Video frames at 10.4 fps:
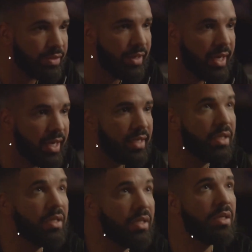us, right?
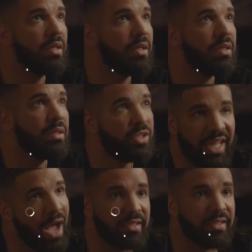Just like
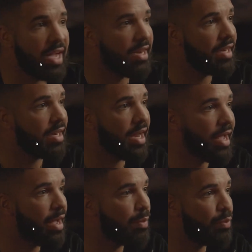how excited I
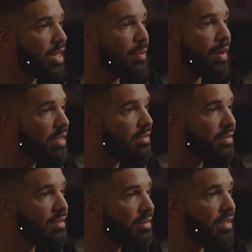am when anybody
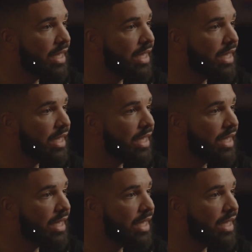else